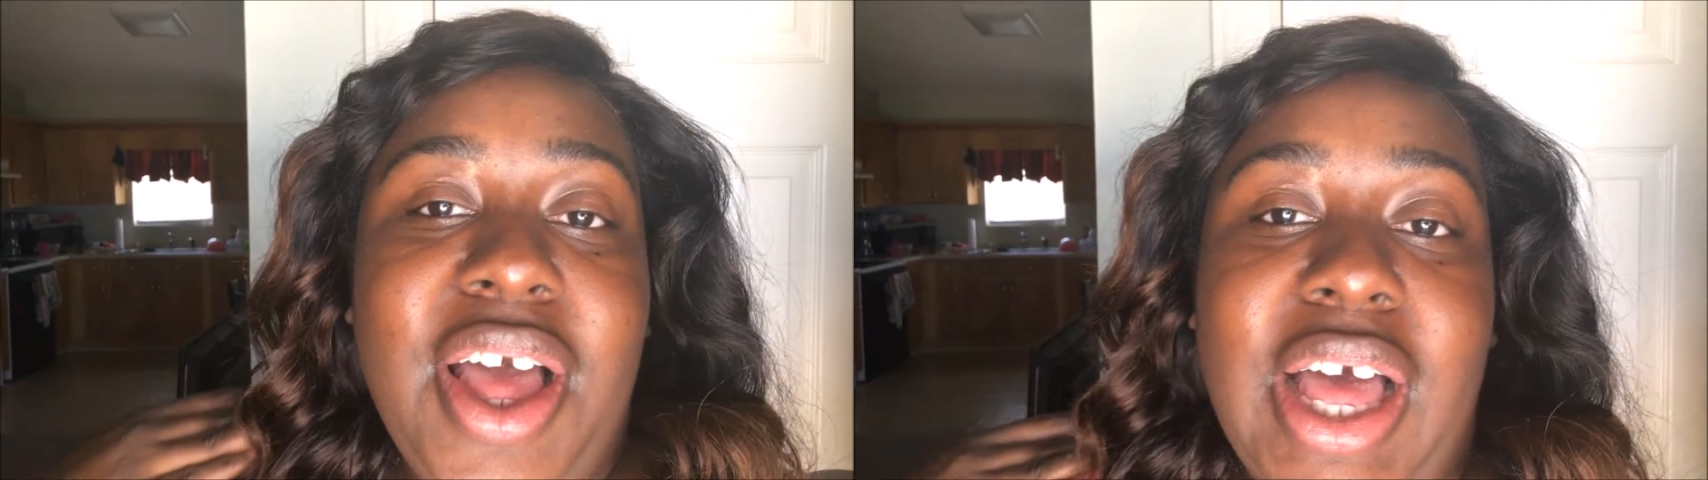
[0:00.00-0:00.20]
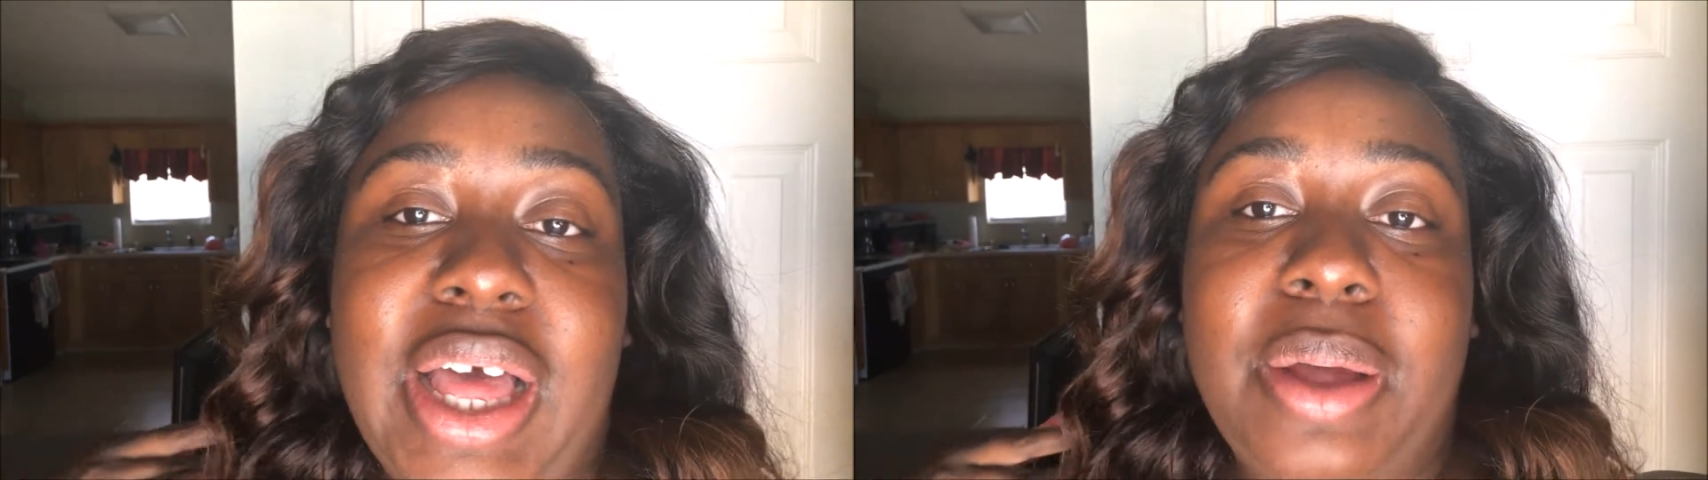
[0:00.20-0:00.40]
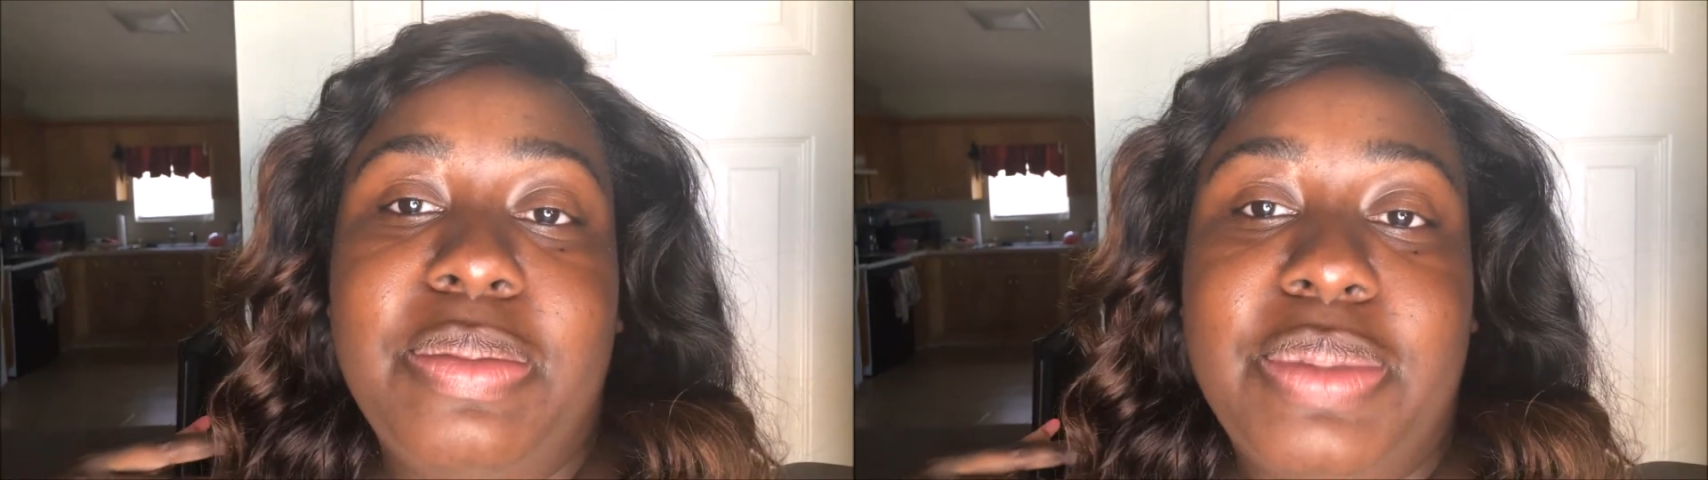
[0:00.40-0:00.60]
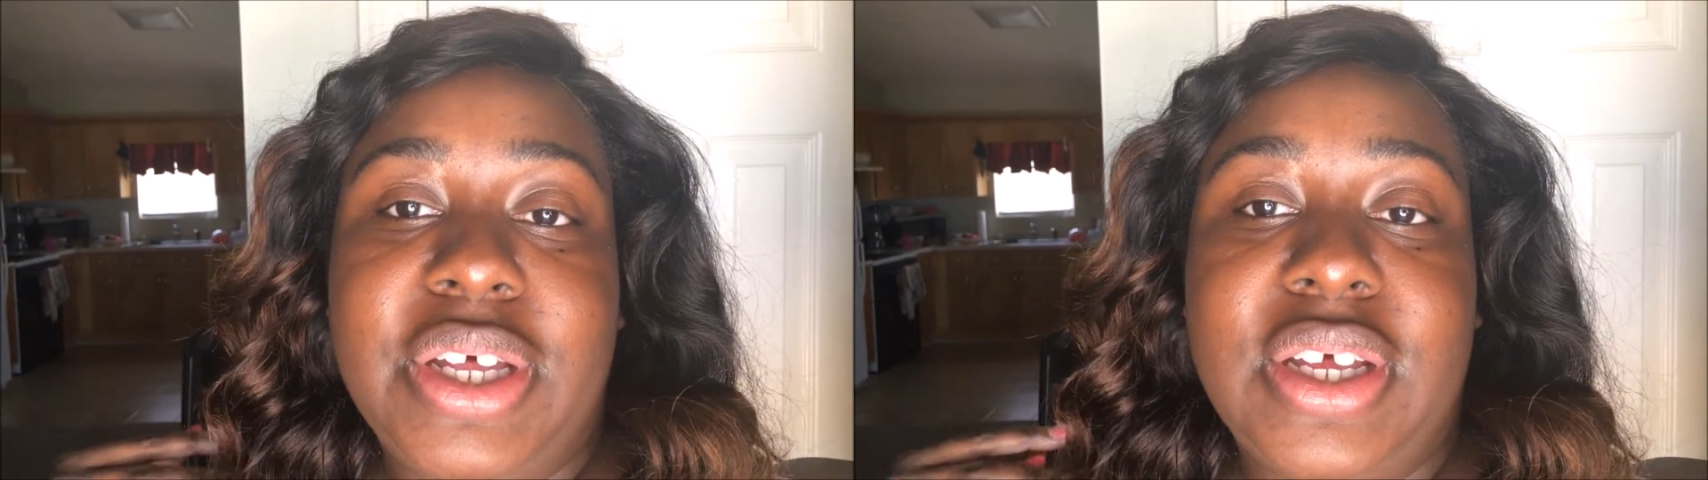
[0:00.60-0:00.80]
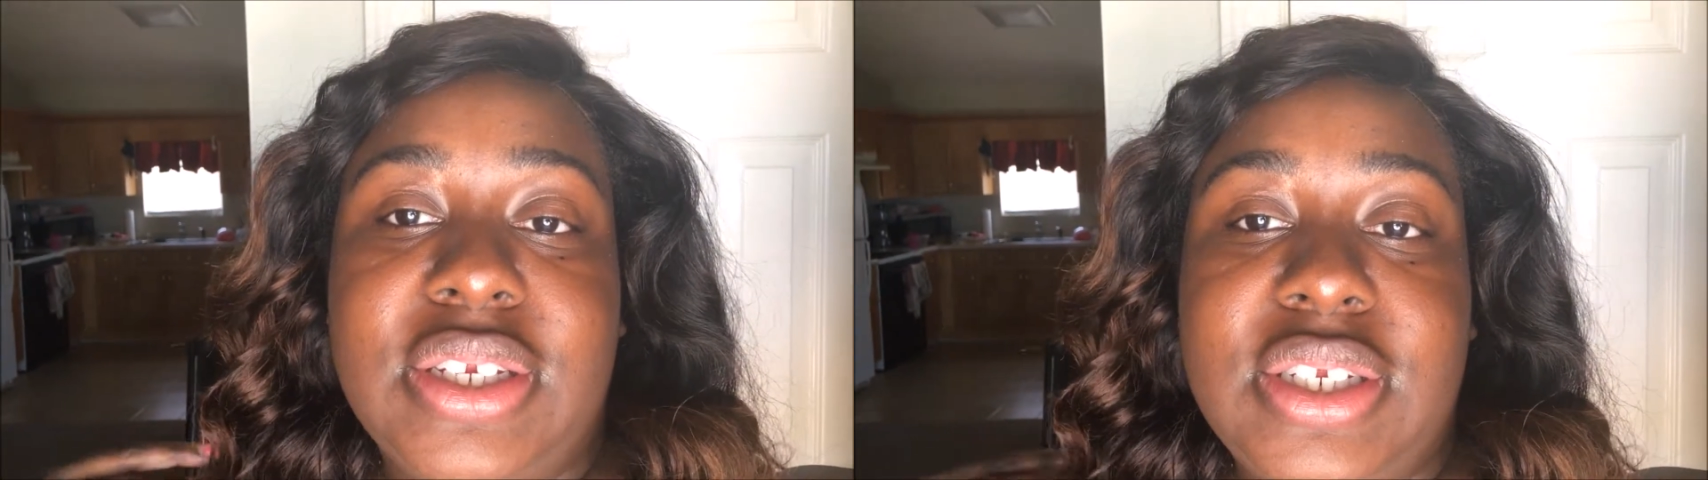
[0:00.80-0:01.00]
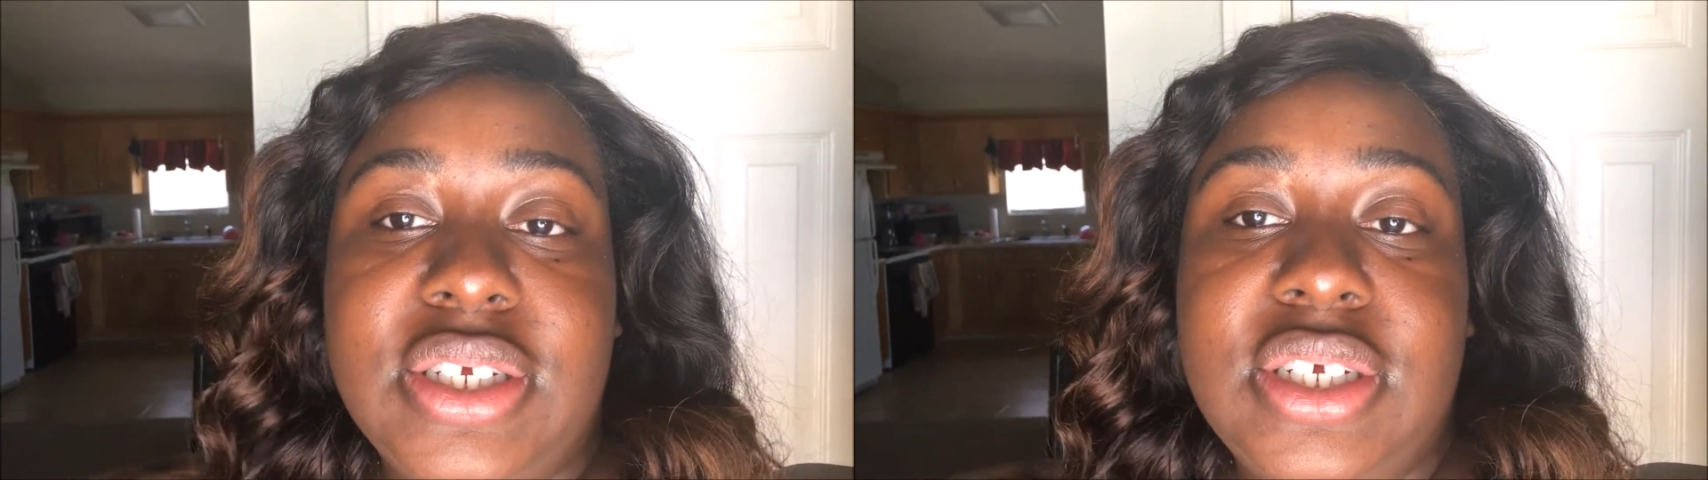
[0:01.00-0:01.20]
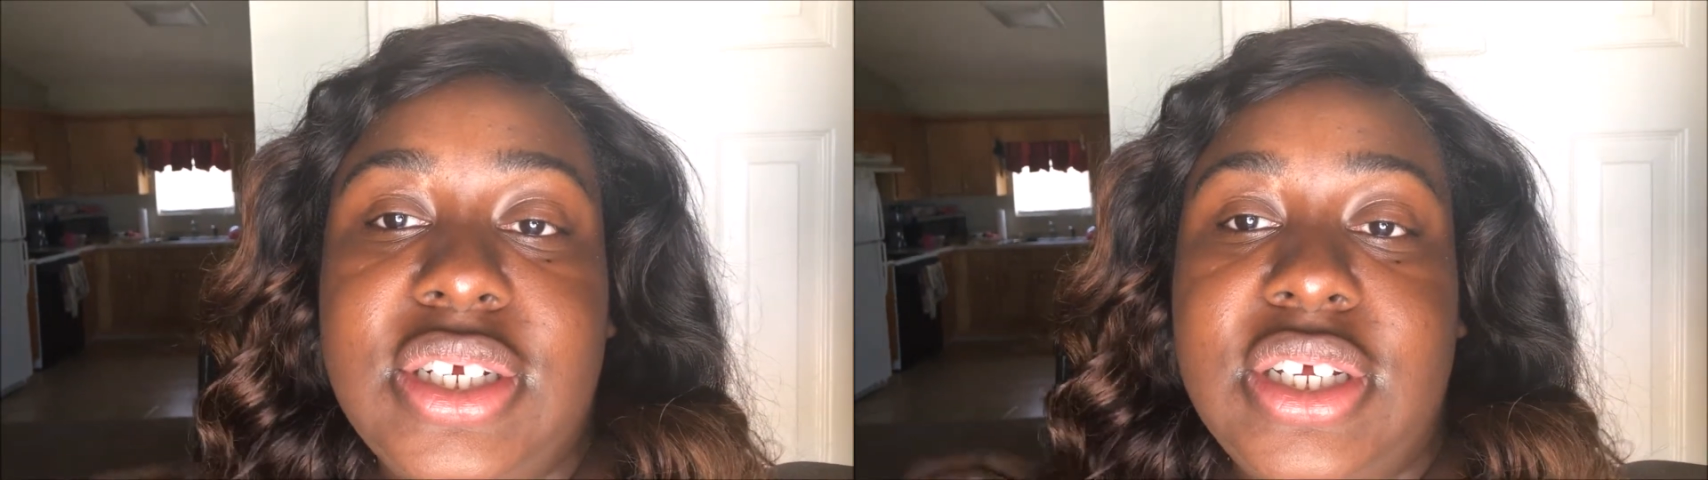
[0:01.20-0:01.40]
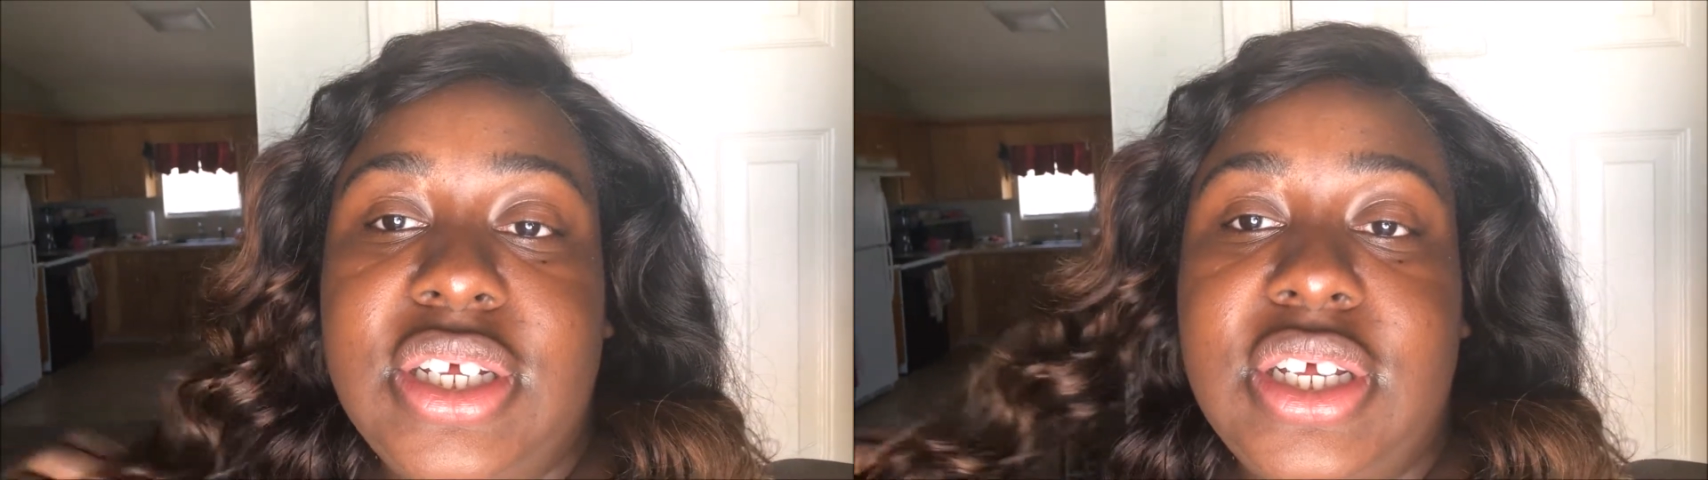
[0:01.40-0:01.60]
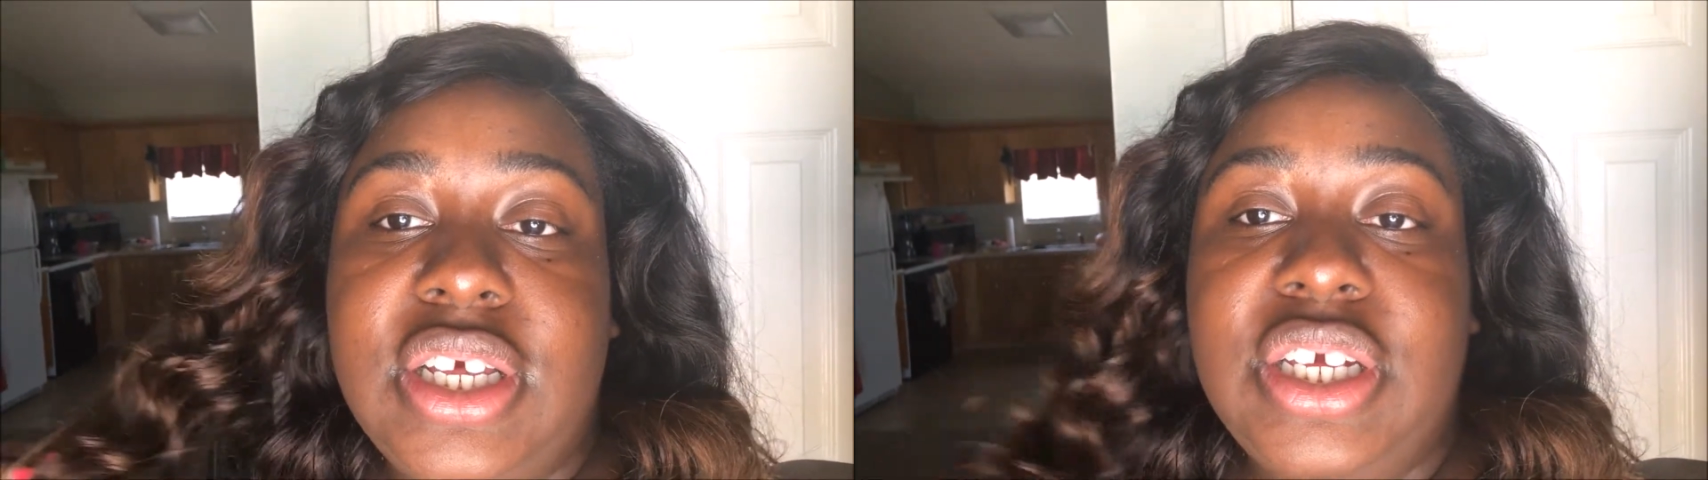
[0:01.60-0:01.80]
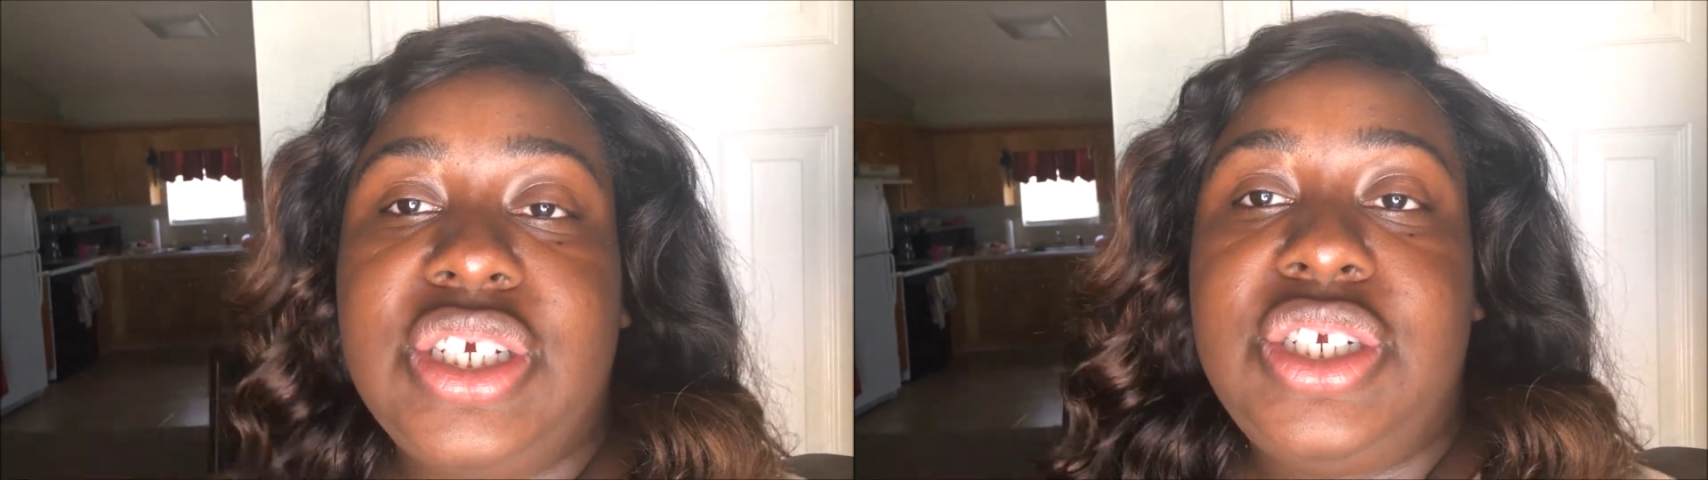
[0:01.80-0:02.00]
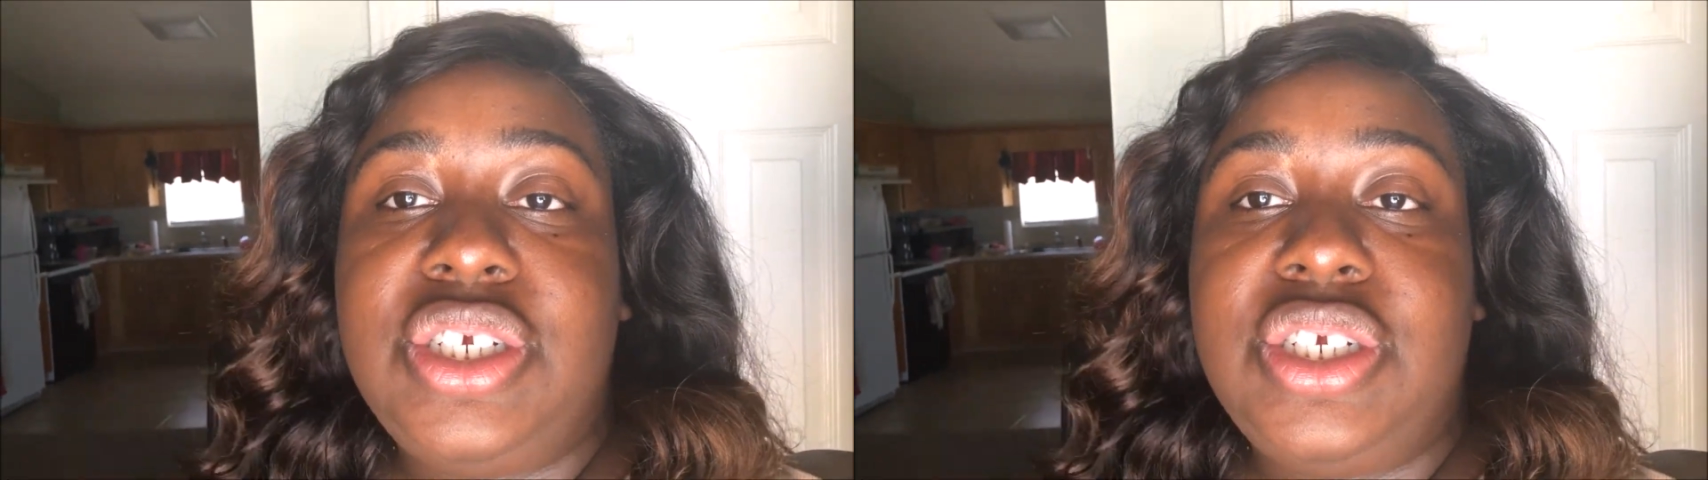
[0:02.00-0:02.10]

Um, but it's